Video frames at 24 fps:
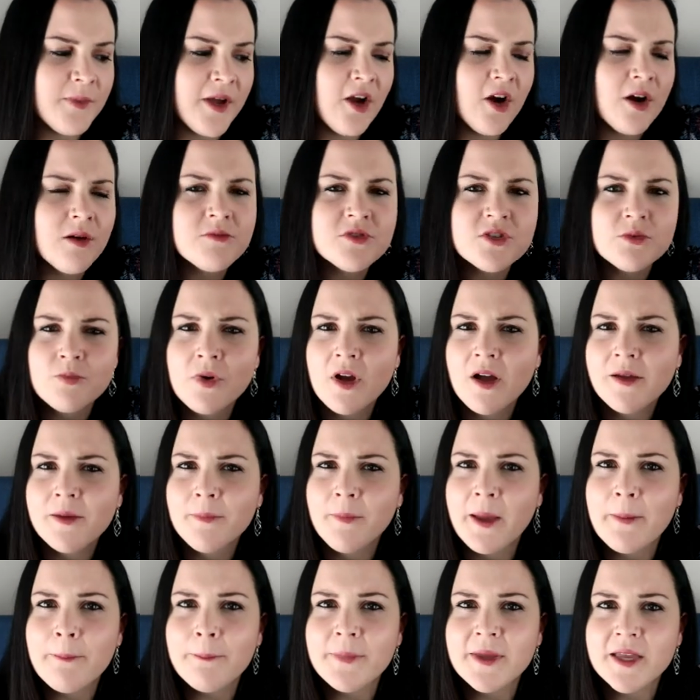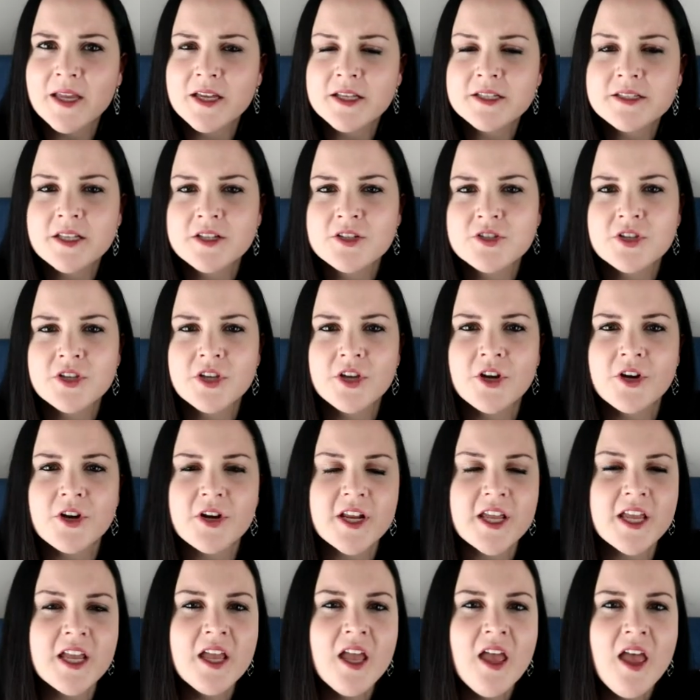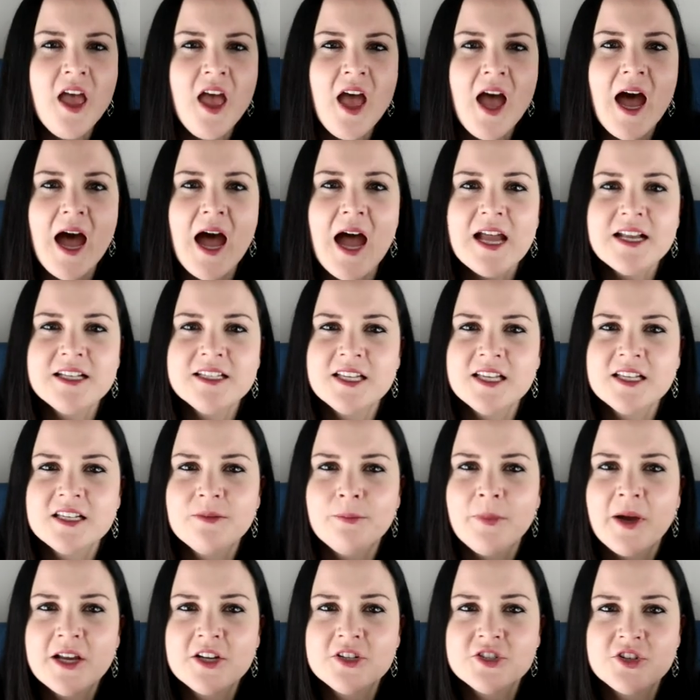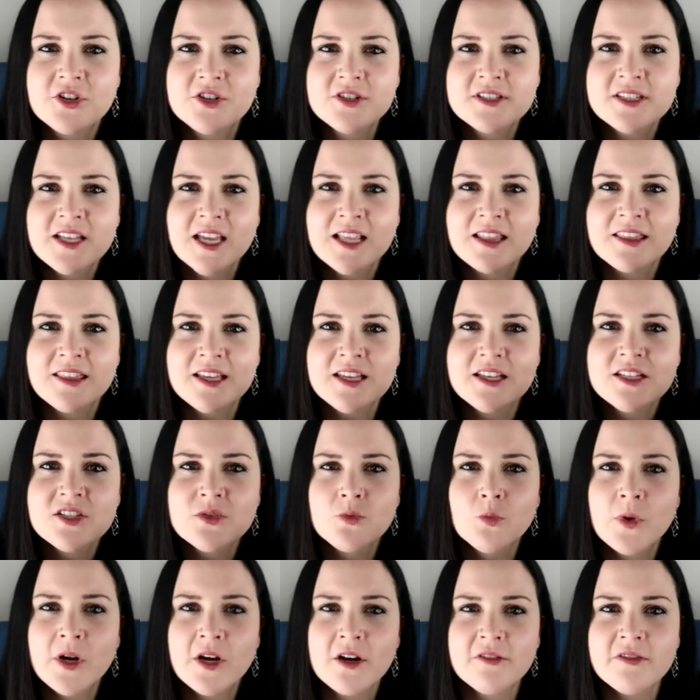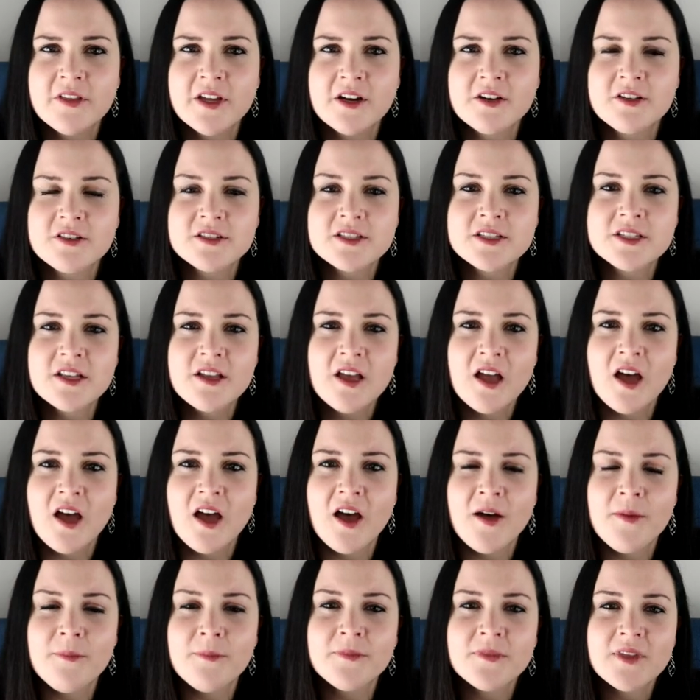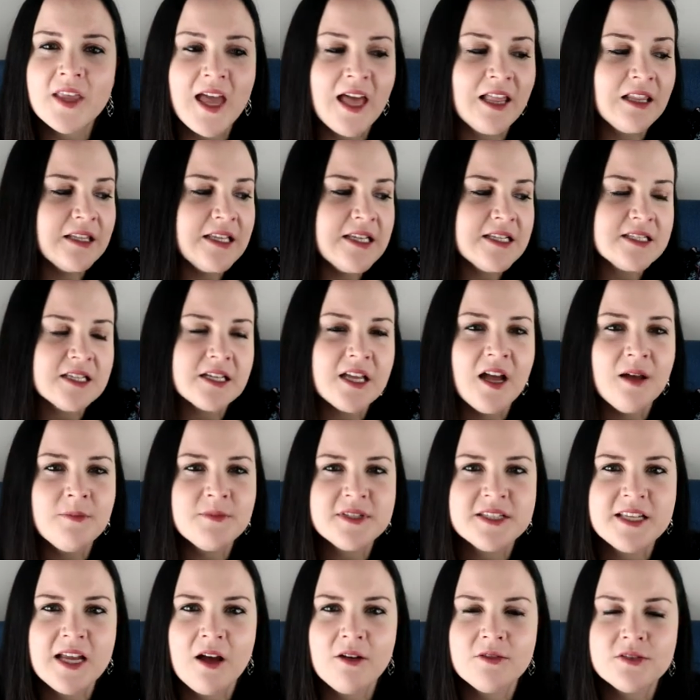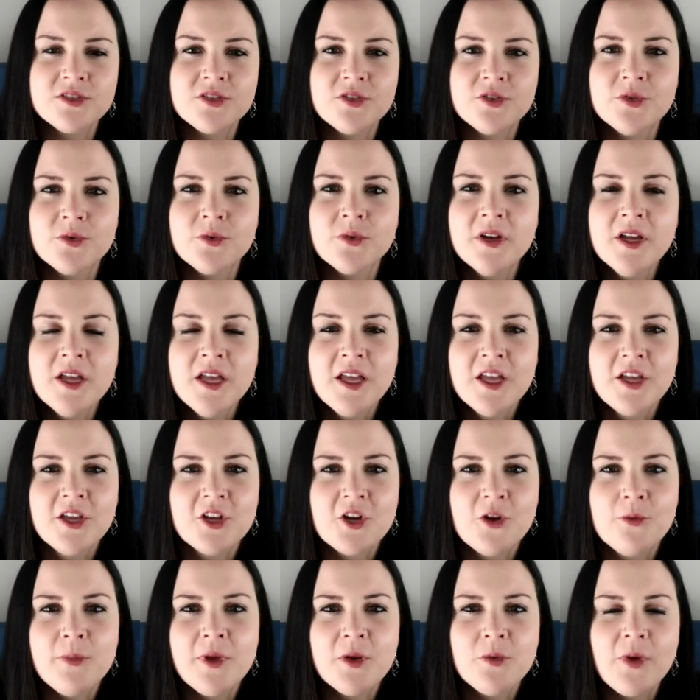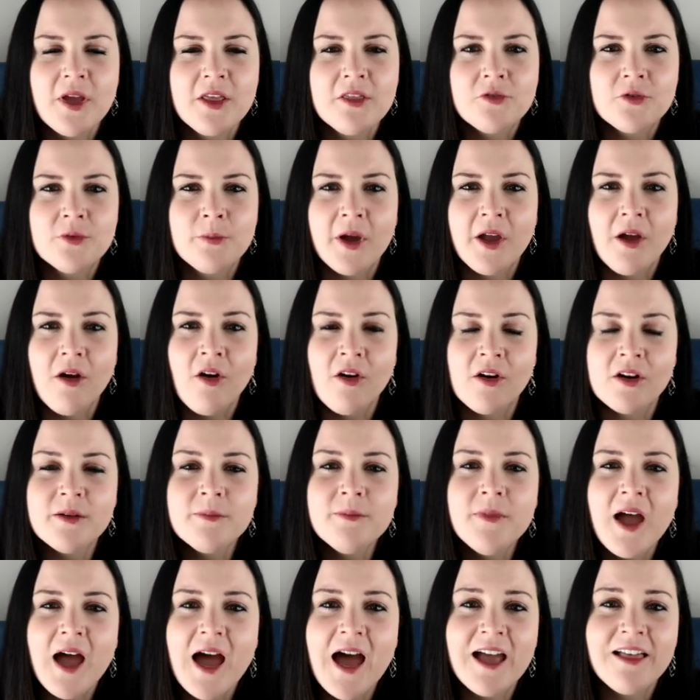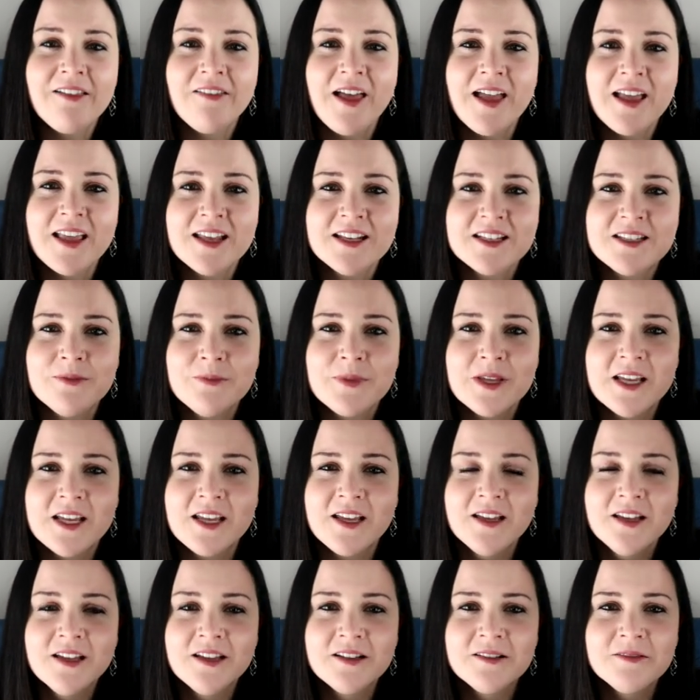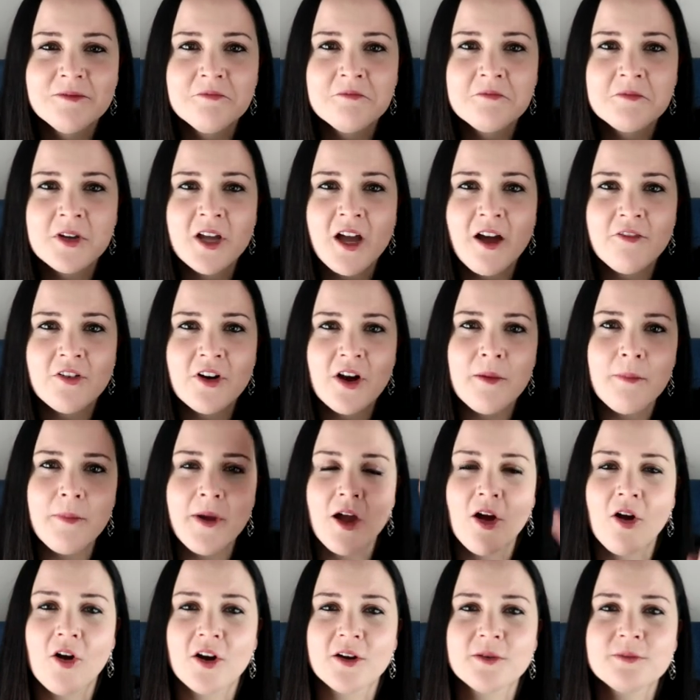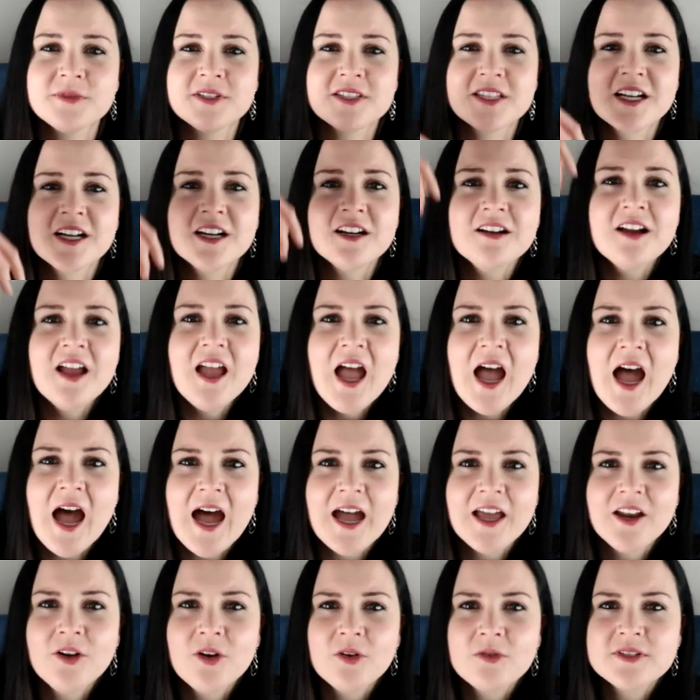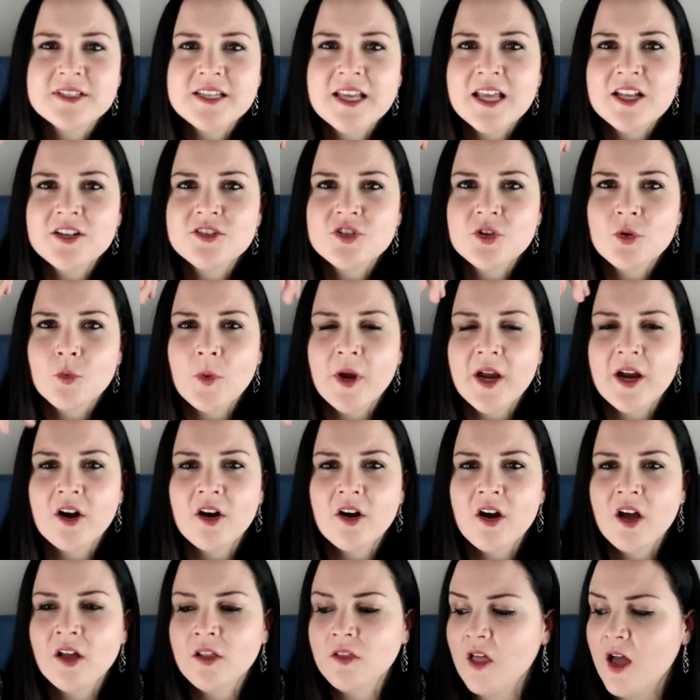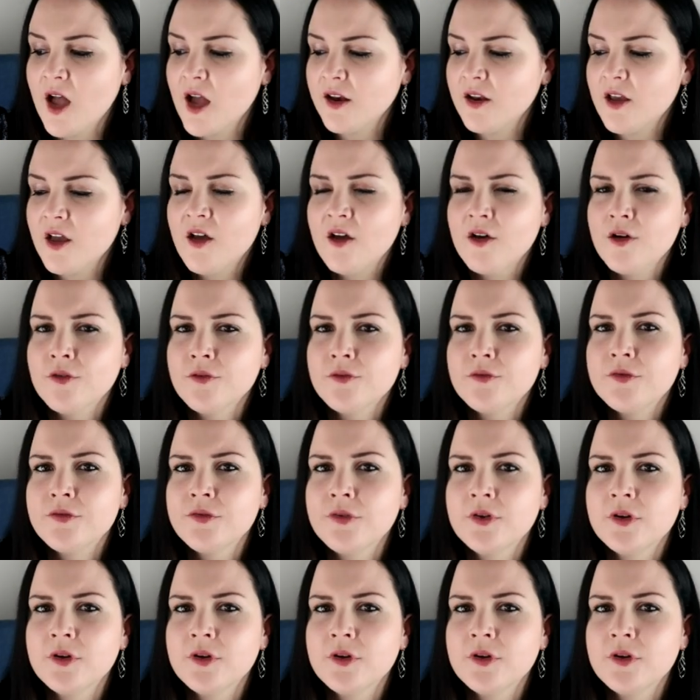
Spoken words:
are probably my biggest insecurity. I tend to buy shirts like this where there's, at least it comes down to, you know, midway through my arm. I like it to cover up my arms there. I don't tend to wear a lot of